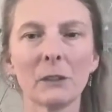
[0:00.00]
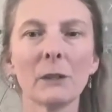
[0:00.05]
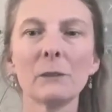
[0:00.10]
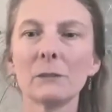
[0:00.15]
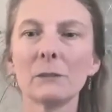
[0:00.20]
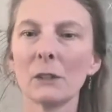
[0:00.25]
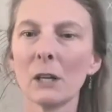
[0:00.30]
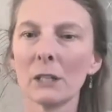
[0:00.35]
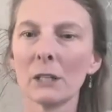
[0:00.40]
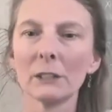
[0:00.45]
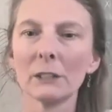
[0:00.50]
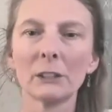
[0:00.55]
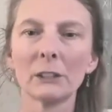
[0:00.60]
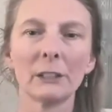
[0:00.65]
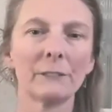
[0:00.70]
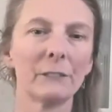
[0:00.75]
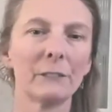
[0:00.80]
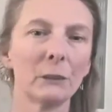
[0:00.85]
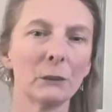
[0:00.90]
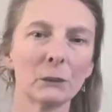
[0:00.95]
Don't
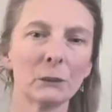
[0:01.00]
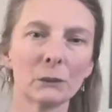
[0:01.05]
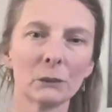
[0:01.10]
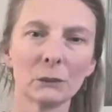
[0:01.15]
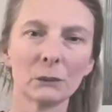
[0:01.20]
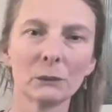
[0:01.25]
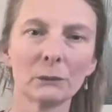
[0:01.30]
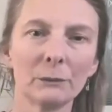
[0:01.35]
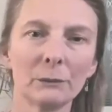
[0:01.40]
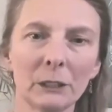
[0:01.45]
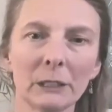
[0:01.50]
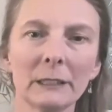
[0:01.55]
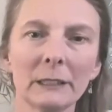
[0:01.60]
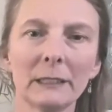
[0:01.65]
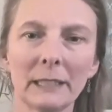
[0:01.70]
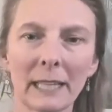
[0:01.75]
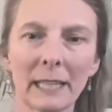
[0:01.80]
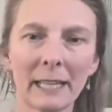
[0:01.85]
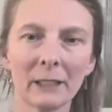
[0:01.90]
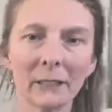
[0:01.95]
rush if you're all just
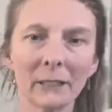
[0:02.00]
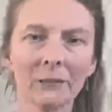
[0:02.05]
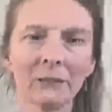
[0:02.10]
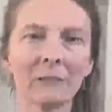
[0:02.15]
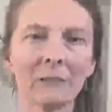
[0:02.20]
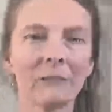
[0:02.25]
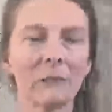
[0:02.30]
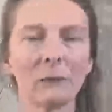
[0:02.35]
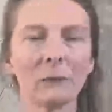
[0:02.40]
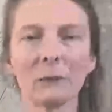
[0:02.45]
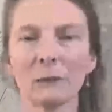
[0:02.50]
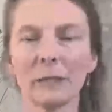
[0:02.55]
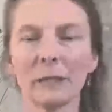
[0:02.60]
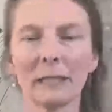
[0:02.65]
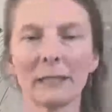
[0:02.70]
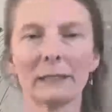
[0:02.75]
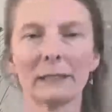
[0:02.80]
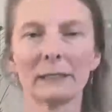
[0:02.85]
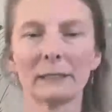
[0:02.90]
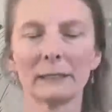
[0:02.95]
staying on the floor,
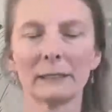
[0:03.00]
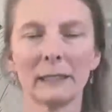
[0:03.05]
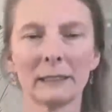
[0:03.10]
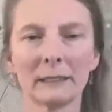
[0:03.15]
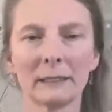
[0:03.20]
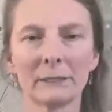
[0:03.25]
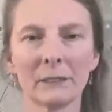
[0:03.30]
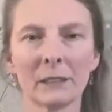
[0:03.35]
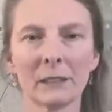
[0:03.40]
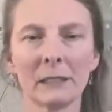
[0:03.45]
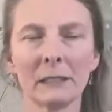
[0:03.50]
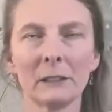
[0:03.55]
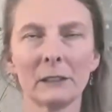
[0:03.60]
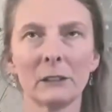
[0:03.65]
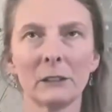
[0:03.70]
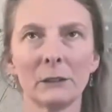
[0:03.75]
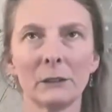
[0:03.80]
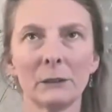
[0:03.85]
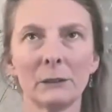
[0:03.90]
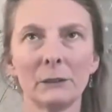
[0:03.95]
that's fine
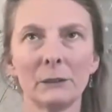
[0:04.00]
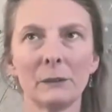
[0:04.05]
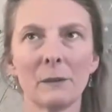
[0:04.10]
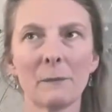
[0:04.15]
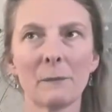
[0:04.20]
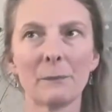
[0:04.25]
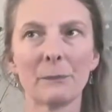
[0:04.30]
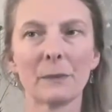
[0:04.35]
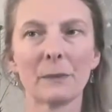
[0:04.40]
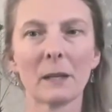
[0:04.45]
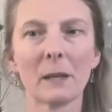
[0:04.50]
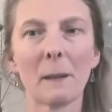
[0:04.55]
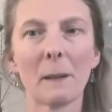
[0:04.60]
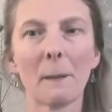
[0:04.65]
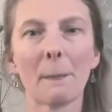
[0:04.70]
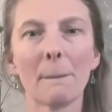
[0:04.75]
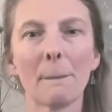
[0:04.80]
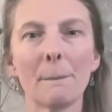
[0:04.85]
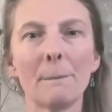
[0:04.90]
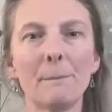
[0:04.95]
too.
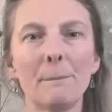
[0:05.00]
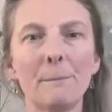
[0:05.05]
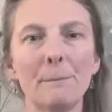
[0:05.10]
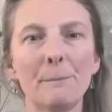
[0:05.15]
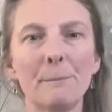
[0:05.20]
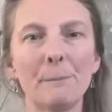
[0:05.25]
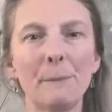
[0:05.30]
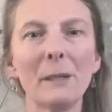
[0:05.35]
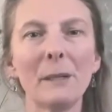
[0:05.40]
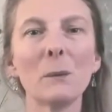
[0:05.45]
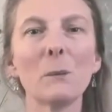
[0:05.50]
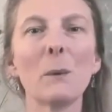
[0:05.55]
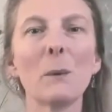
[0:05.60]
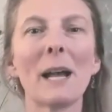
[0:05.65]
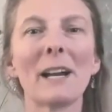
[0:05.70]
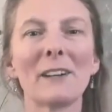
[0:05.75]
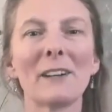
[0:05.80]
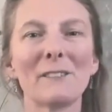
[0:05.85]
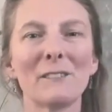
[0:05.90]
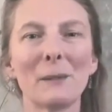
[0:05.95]
Be
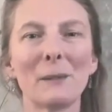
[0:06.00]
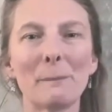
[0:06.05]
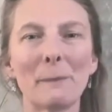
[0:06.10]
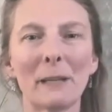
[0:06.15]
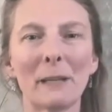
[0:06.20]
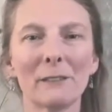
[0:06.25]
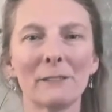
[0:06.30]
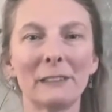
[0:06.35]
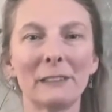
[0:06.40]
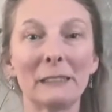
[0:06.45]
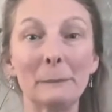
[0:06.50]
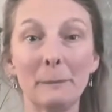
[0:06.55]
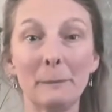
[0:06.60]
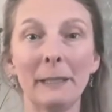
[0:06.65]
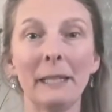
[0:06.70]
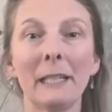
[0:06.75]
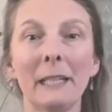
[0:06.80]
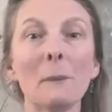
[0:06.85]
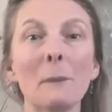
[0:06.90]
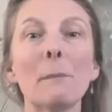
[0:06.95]
aware of the pelvis
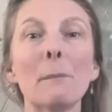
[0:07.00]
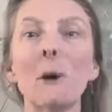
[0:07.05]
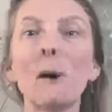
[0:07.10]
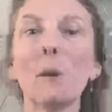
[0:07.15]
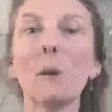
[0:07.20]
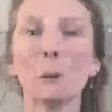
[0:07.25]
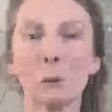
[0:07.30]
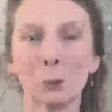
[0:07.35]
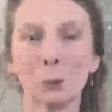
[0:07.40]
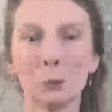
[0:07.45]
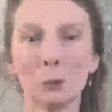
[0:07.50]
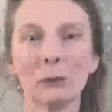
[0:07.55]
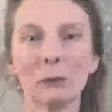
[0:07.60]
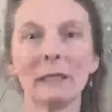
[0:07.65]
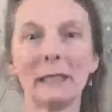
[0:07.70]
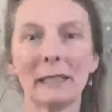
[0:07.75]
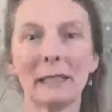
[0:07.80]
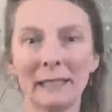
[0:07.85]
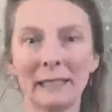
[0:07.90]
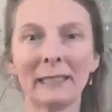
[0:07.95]
being a bowl.
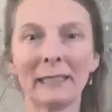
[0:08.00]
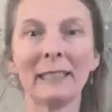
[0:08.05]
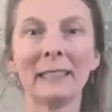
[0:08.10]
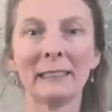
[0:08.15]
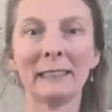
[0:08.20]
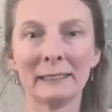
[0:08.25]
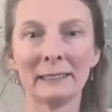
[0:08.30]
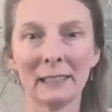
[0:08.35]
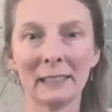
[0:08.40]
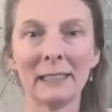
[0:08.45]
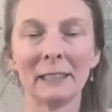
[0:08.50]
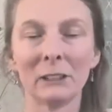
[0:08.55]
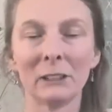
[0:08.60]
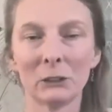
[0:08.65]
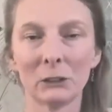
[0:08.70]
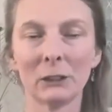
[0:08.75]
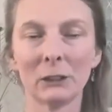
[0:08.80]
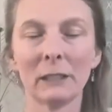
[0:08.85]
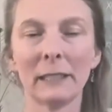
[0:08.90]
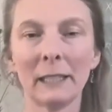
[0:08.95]
It is
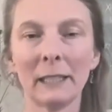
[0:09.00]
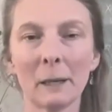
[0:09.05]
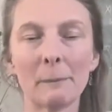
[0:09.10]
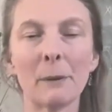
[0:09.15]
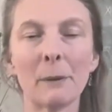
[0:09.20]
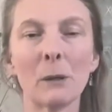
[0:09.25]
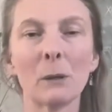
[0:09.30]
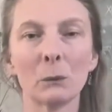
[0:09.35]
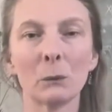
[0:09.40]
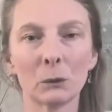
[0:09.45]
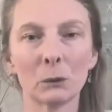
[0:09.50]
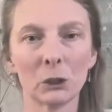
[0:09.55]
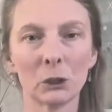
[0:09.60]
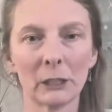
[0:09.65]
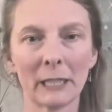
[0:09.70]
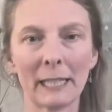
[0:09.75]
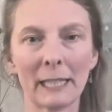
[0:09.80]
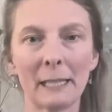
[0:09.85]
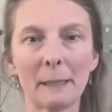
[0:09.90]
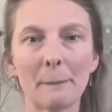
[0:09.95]
literally a bowl
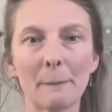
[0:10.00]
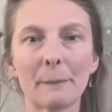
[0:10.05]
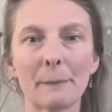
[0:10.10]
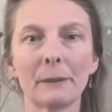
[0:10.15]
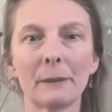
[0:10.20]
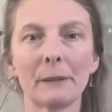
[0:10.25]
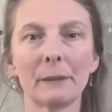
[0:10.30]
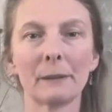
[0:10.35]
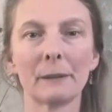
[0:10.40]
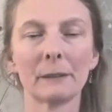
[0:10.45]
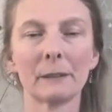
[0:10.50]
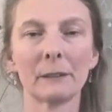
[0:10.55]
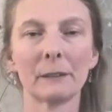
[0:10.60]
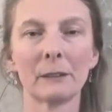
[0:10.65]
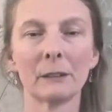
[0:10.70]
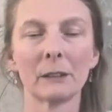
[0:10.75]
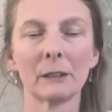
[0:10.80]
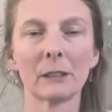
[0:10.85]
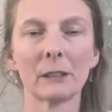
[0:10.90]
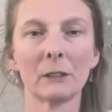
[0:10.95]
shape
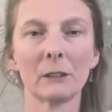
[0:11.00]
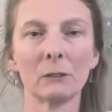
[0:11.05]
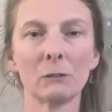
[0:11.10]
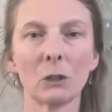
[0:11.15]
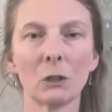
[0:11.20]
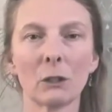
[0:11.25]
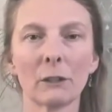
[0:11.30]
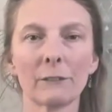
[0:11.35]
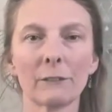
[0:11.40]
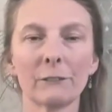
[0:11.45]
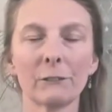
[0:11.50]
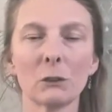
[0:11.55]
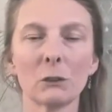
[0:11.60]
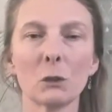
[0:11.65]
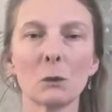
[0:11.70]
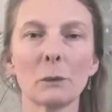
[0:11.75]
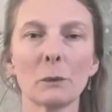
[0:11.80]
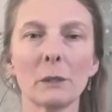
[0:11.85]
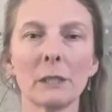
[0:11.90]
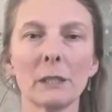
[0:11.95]
that can rock
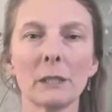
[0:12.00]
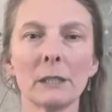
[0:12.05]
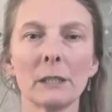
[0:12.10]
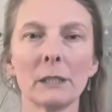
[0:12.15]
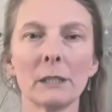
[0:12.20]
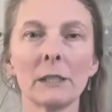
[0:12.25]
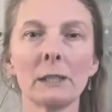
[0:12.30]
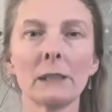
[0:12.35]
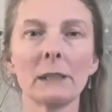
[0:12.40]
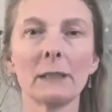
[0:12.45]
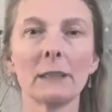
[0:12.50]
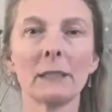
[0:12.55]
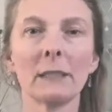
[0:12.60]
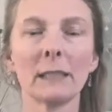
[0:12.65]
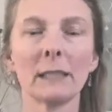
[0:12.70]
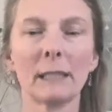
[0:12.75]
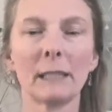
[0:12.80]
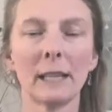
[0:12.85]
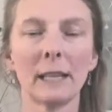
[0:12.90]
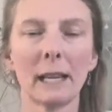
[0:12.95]
forwards
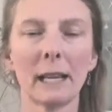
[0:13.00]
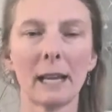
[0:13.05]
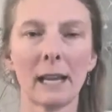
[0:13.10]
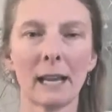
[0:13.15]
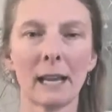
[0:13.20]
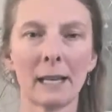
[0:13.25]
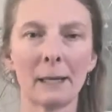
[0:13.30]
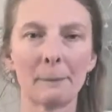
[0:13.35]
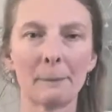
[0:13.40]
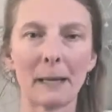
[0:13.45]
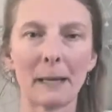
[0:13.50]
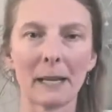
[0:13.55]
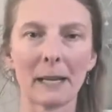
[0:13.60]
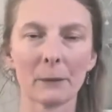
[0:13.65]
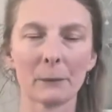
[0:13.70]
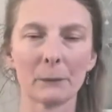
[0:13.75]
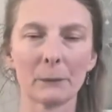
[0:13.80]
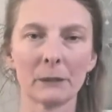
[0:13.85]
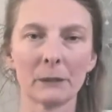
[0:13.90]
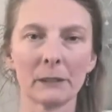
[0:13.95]
and
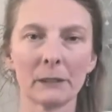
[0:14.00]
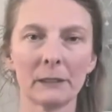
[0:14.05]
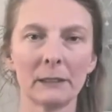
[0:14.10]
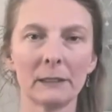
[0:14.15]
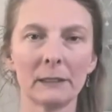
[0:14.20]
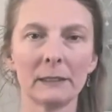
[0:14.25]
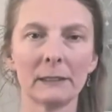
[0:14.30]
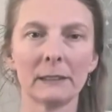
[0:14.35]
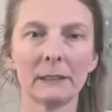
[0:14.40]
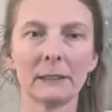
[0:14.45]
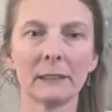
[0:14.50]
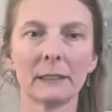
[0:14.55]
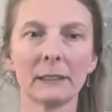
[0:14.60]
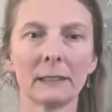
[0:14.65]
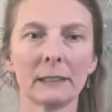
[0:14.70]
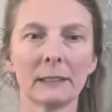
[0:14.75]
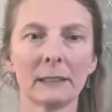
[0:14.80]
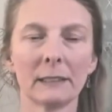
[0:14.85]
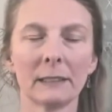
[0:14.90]
backwards.